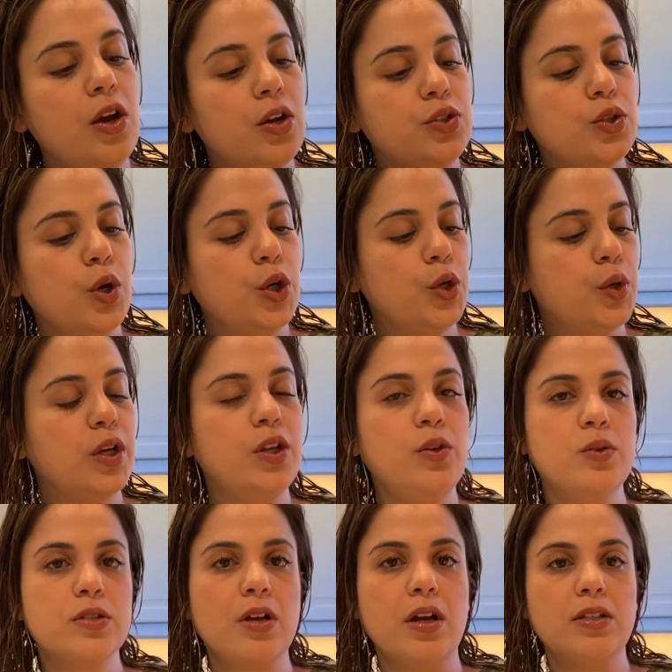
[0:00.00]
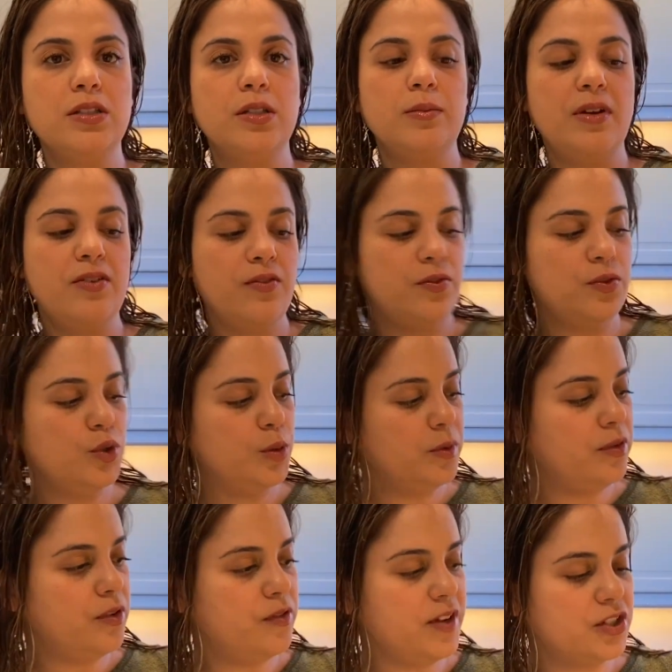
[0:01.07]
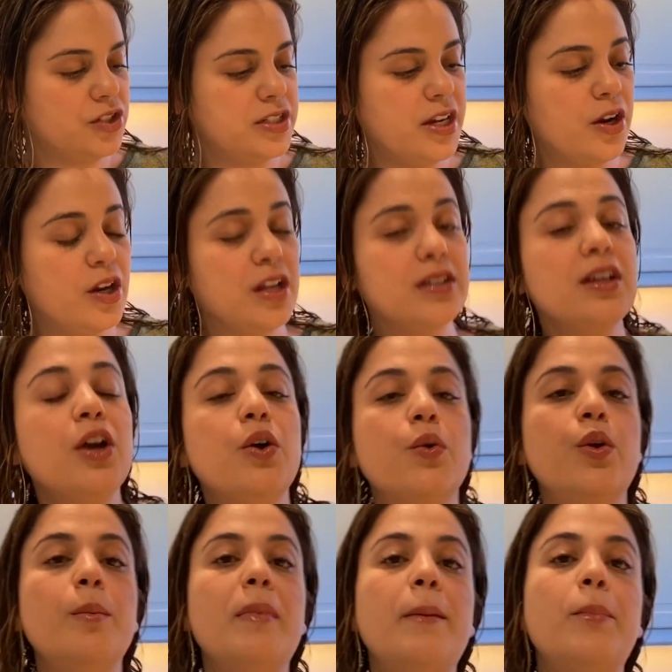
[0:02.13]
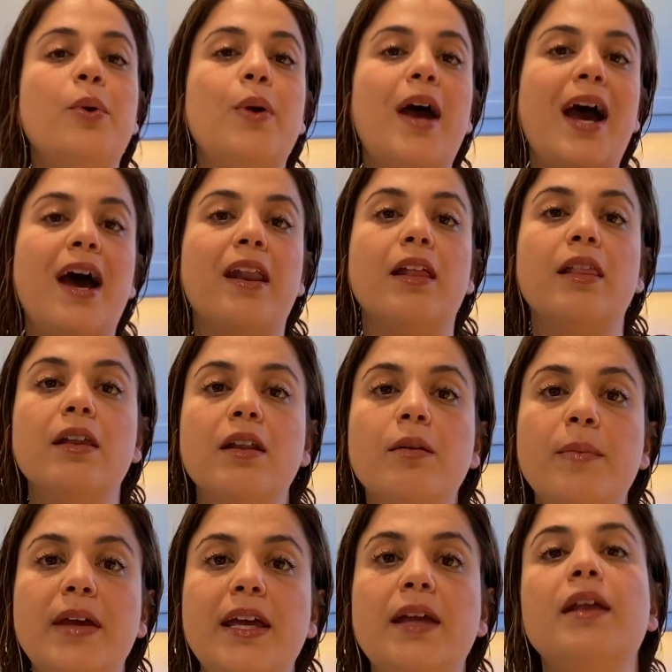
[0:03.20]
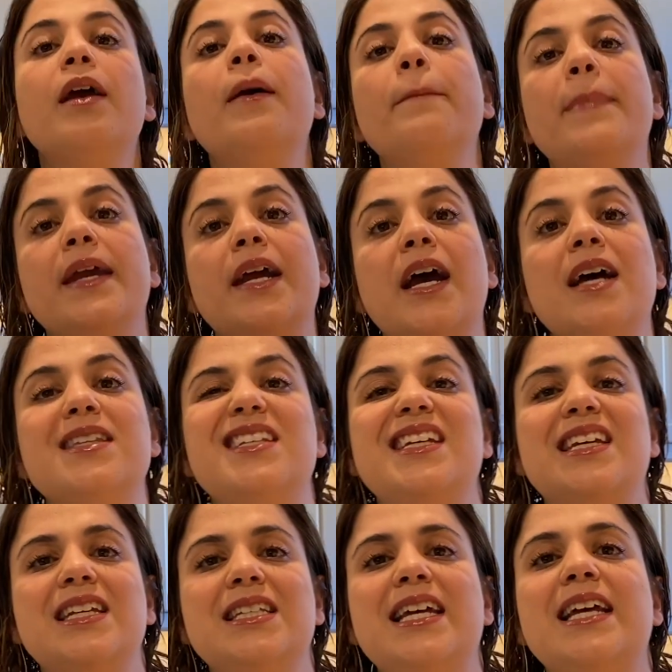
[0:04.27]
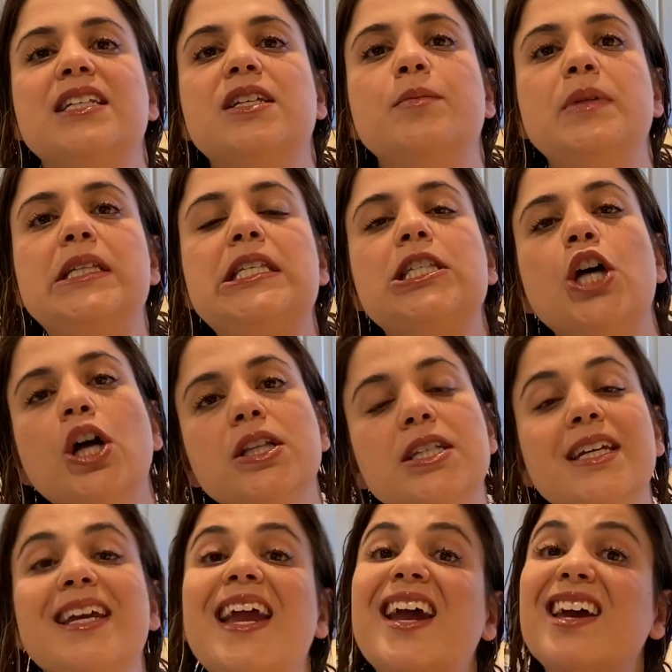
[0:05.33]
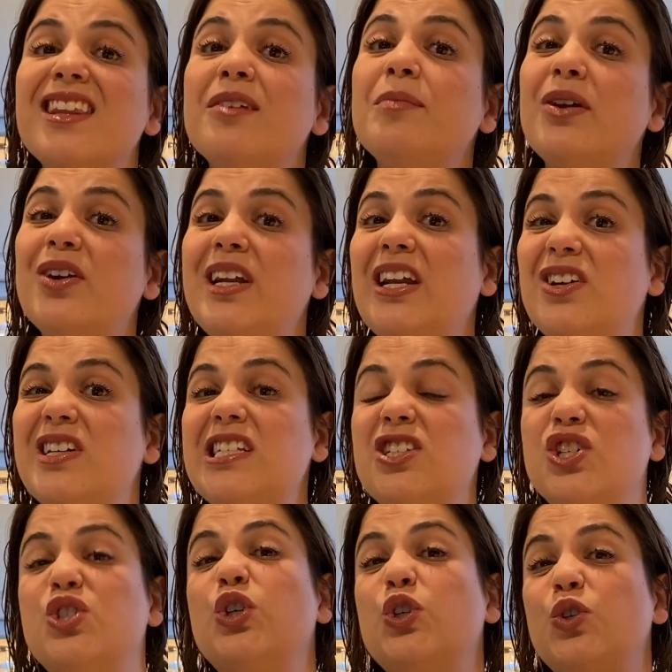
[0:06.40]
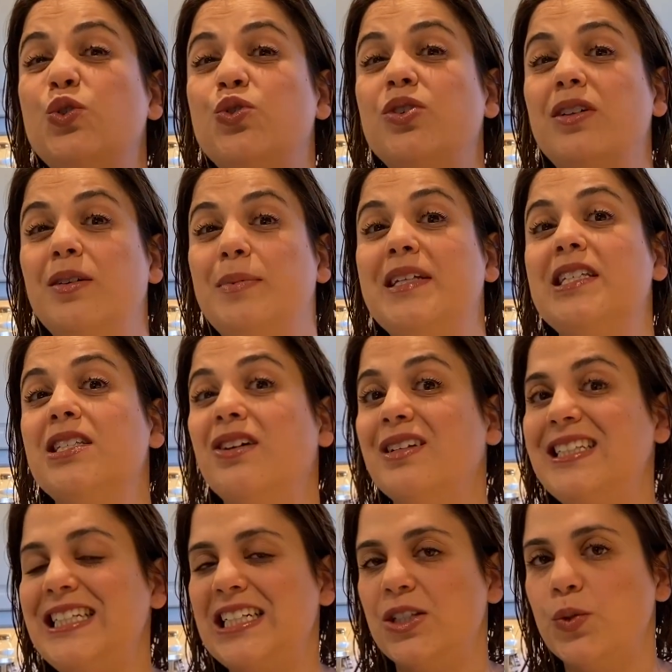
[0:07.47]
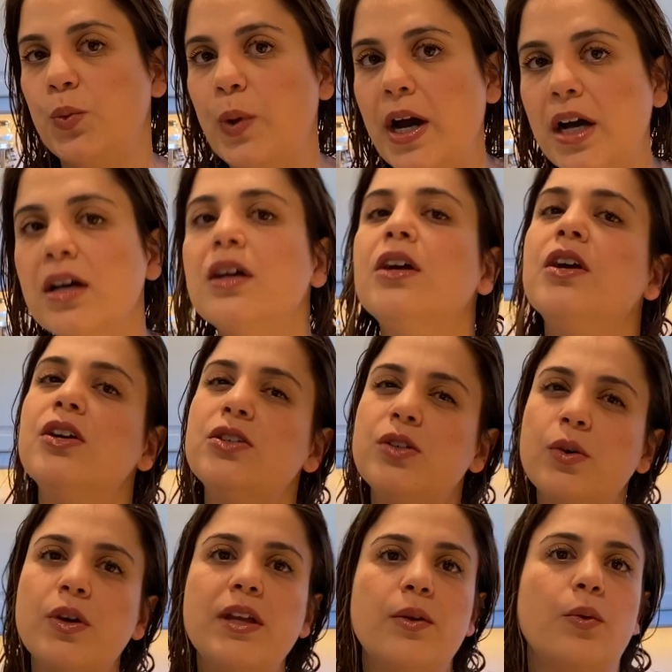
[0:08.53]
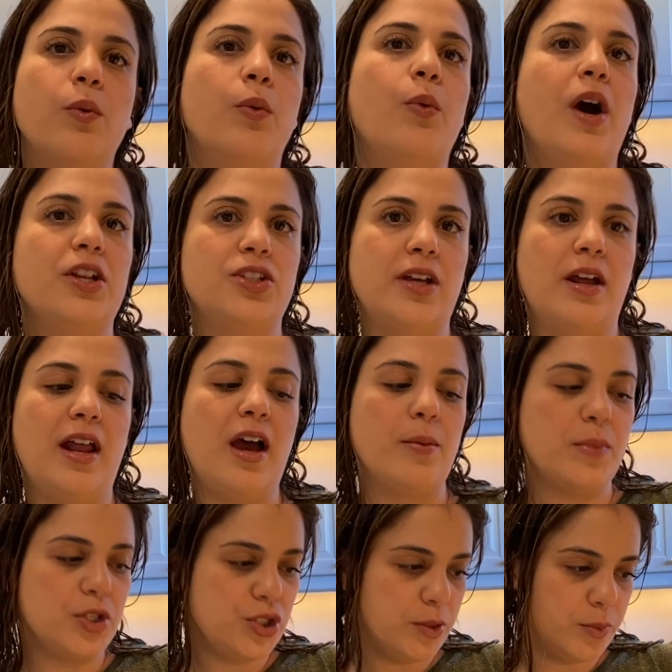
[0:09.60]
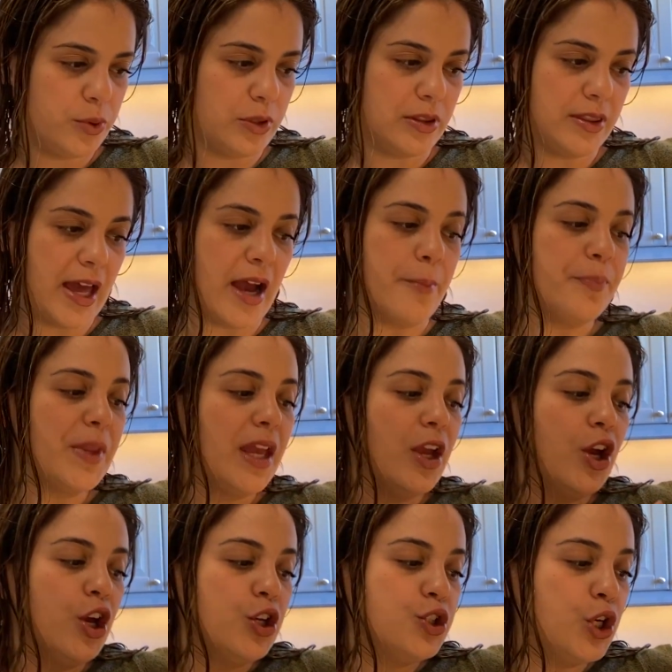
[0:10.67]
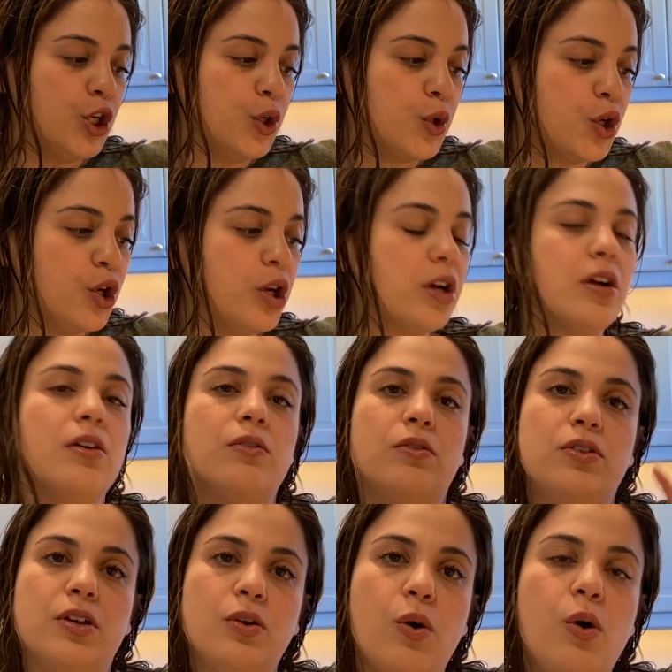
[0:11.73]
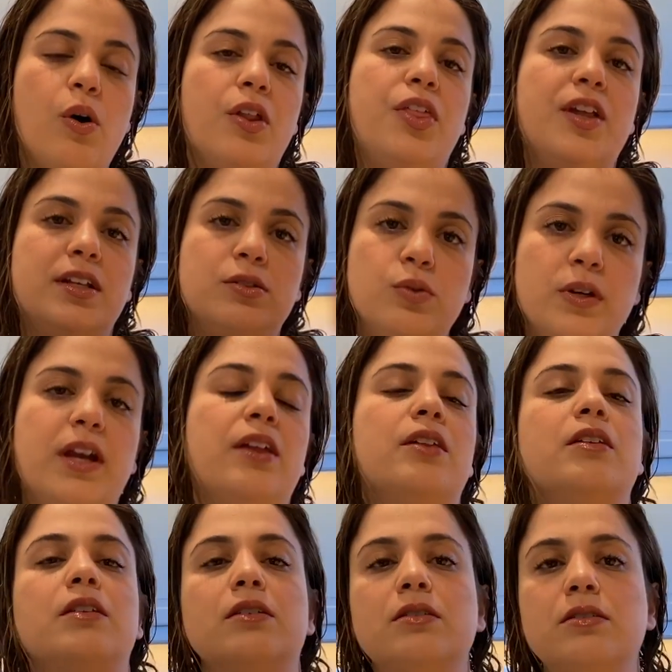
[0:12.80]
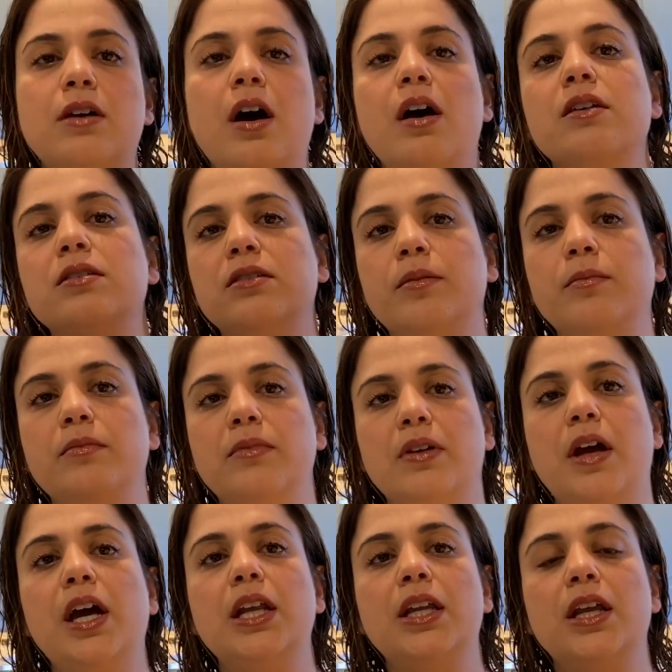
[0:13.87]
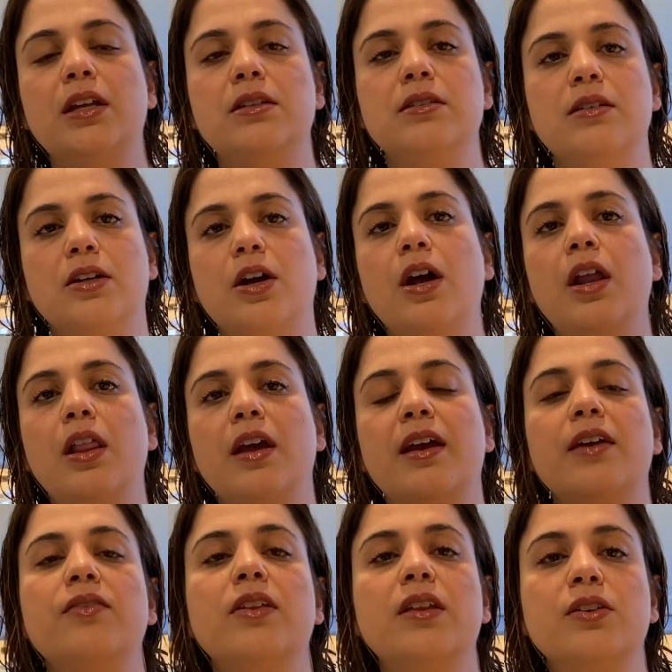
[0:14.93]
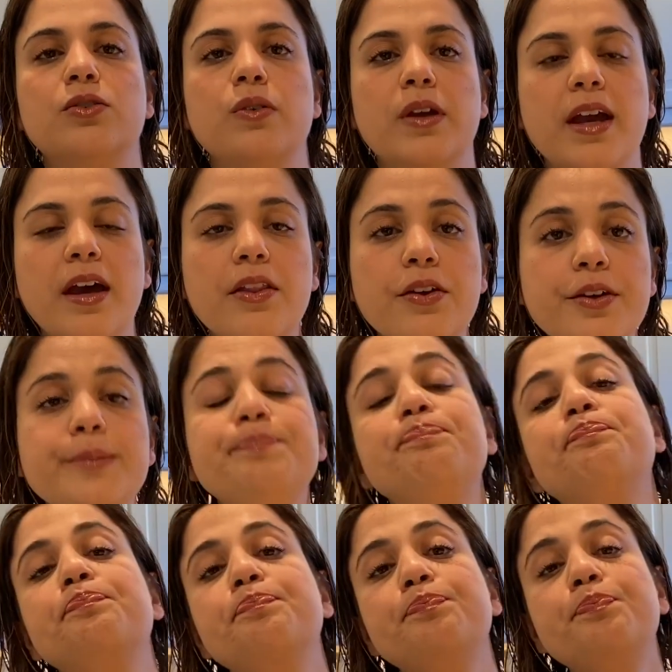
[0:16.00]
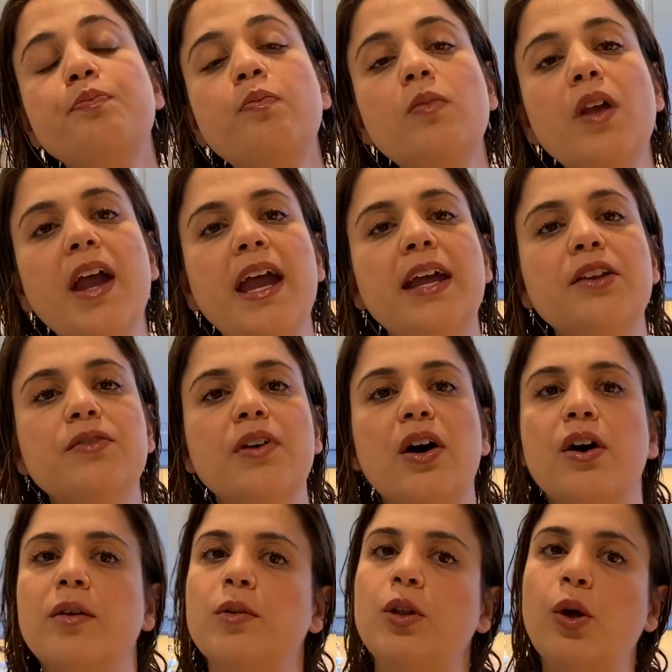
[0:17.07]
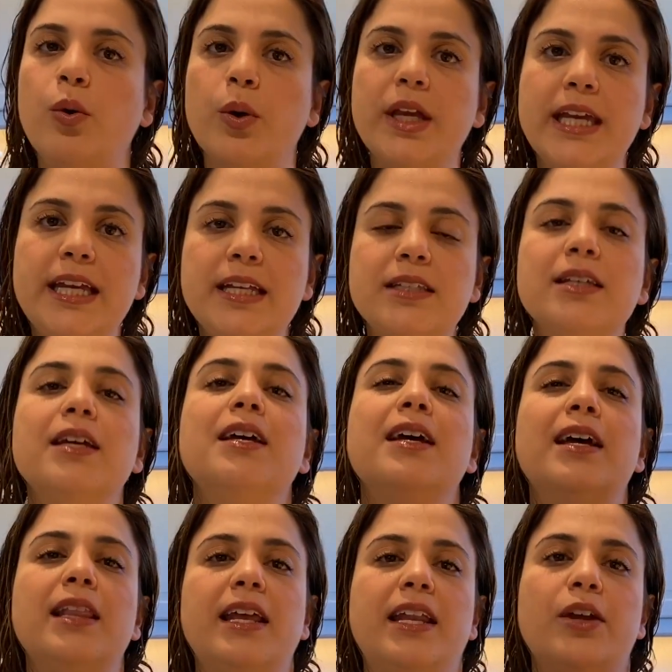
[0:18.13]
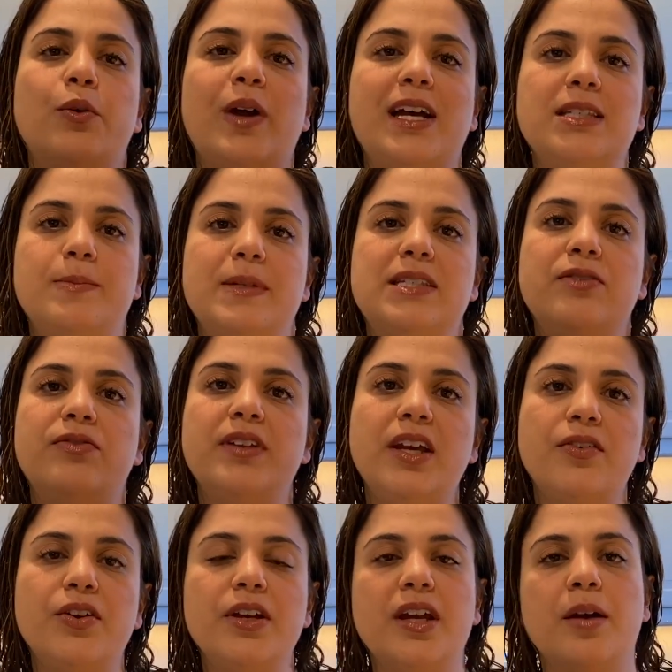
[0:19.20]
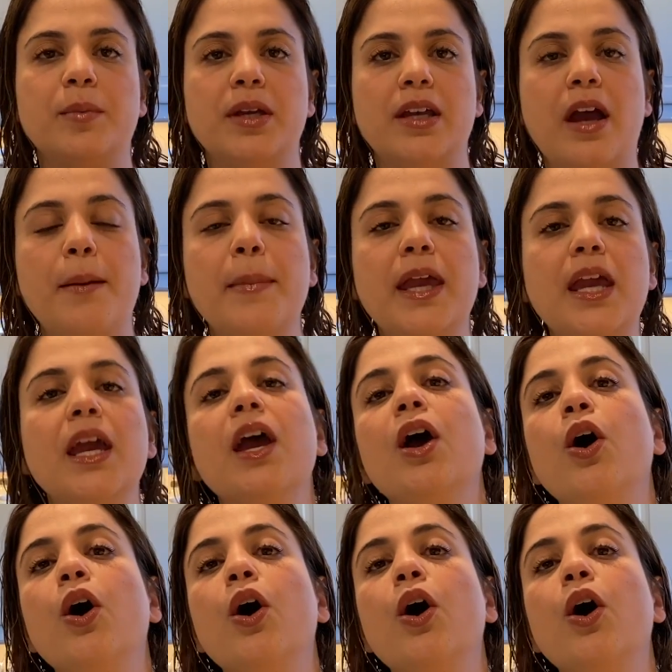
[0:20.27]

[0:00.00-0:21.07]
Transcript: So you can use consomme suitable for vegetarians. Remember, add a little bit because it can tend to be salty and the marinara sauce are usually a bit salty as well. So watch out how much you put that. So you cook the whole thing together, the sauce and the onions, the garlic, everything together, and on low heat, let it grasp its flavor, yummy, yummy.